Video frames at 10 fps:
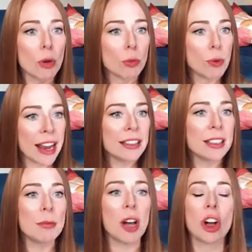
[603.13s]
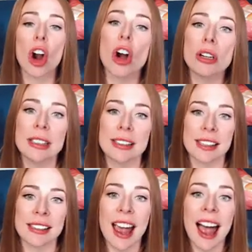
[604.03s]
random
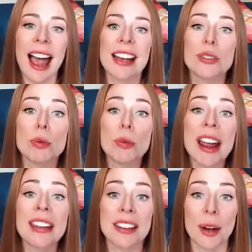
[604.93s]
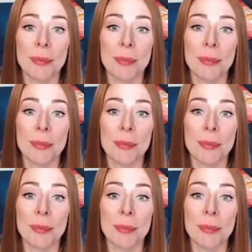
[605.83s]
occurrences as random